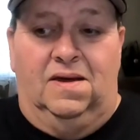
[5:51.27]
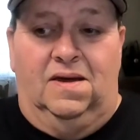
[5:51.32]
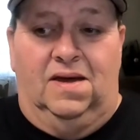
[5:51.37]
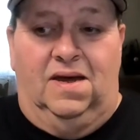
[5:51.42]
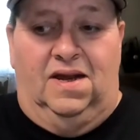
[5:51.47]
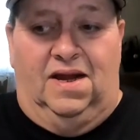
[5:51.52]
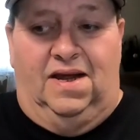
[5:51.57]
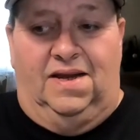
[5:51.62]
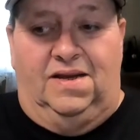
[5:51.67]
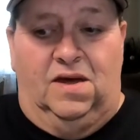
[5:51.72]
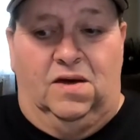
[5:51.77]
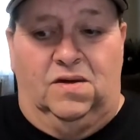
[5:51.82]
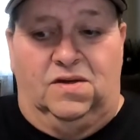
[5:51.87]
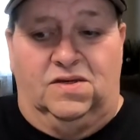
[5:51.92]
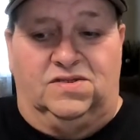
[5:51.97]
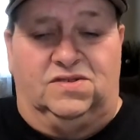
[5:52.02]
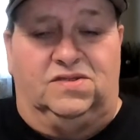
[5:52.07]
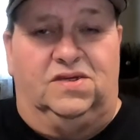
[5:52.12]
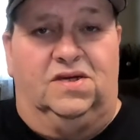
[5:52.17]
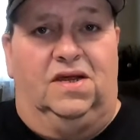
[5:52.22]
And I
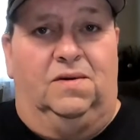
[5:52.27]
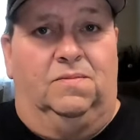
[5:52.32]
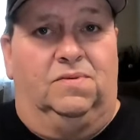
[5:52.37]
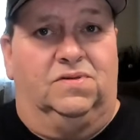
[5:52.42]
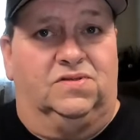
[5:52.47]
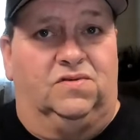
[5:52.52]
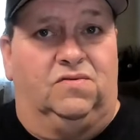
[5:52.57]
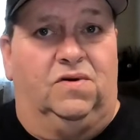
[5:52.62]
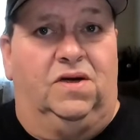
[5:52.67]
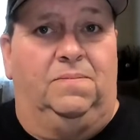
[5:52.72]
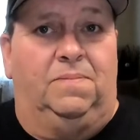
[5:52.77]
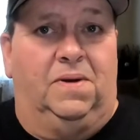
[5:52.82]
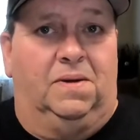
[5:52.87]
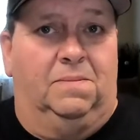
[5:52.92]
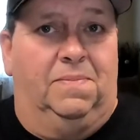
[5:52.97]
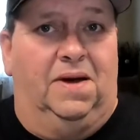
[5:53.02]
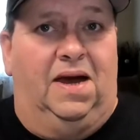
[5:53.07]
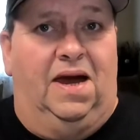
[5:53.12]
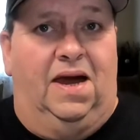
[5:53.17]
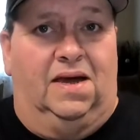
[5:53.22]
noticed that it was
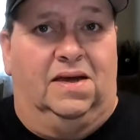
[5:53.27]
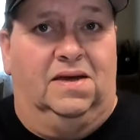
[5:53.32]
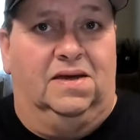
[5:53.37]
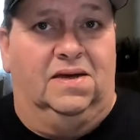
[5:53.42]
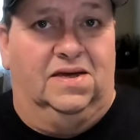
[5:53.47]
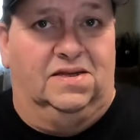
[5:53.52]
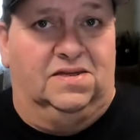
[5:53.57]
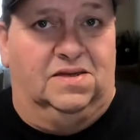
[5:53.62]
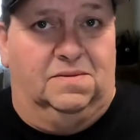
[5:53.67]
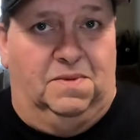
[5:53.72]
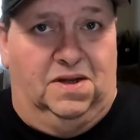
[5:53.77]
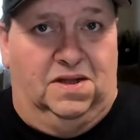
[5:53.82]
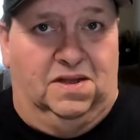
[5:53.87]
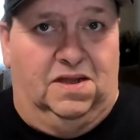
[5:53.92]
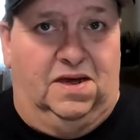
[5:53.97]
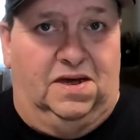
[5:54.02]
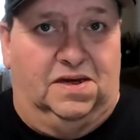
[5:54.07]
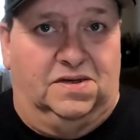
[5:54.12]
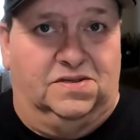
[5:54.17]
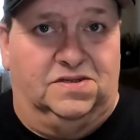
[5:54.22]
creeping back into my
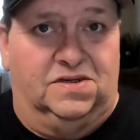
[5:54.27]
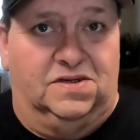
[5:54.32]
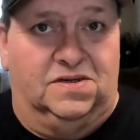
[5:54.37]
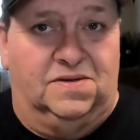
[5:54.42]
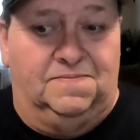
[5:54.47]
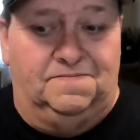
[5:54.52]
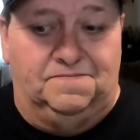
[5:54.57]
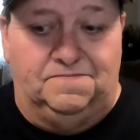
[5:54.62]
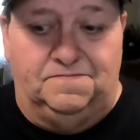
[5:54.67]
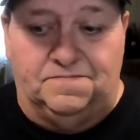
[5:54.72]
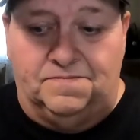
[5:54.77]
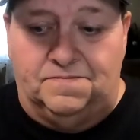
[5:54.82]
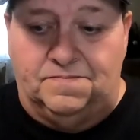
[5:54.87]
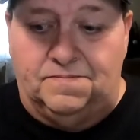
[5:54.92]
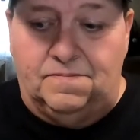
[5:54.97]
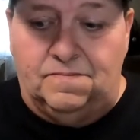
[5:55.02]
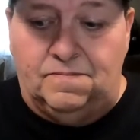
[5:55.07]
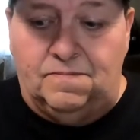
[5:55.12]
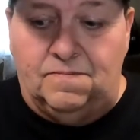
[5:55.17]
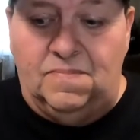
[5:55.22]
legs.
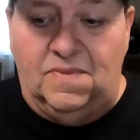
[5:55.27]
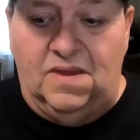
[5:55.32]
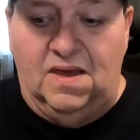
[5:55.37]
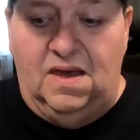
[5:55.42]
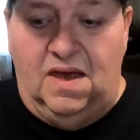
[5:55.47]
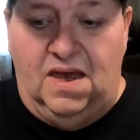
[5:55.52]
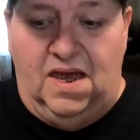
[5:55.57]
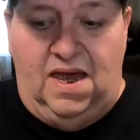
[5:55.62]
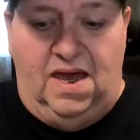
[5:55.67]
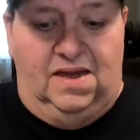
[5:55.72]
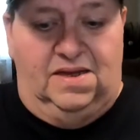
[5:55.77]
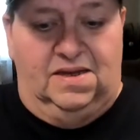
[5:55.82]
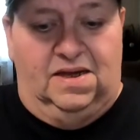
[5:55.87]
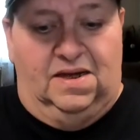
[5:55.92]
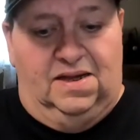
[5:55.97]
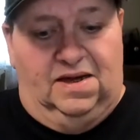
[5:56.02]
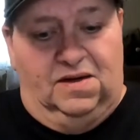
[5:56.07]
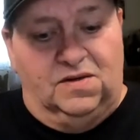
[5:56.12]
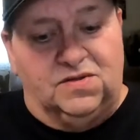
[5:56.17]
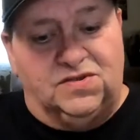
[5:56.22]
And
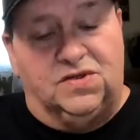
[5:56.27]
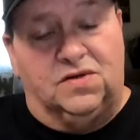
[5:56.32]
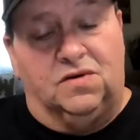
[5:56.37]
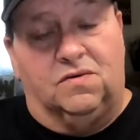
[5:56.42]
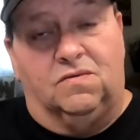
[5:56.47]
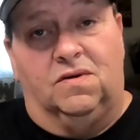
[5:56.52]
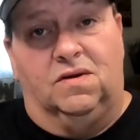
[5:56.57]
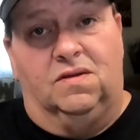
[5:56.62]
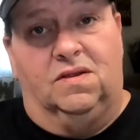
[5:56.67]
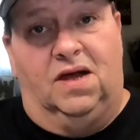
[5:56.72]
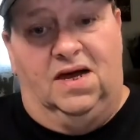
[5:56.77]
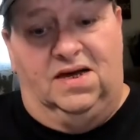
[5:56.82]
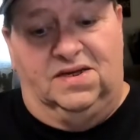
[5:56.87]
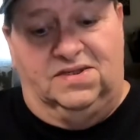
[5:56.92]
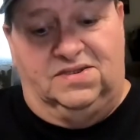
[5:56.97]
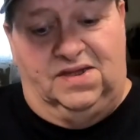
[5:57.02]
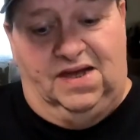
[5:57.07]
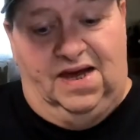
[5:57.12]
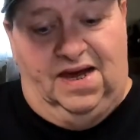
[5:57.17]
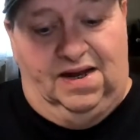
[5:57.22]
I also
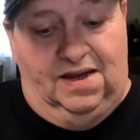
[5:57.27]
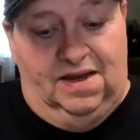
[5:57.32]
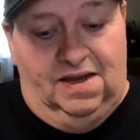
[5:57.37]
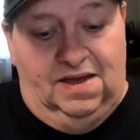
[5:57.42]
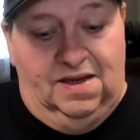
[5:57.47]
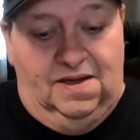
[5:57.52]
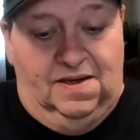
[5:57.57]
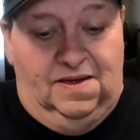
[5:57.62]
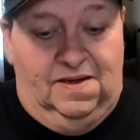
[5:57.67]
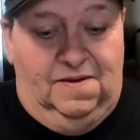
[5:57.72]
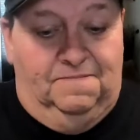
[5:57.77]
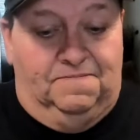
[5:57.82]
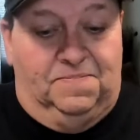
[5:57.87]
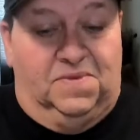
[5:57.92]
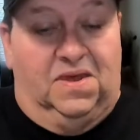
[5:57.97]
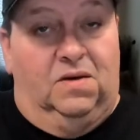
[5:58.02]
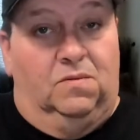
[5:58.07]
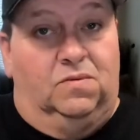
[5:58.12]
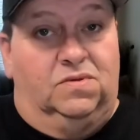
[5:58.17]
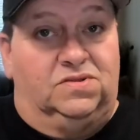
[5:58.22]
realized that
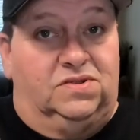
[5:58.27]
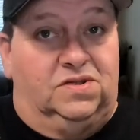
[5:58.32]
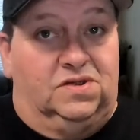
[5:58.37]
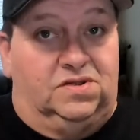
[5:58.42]
it was the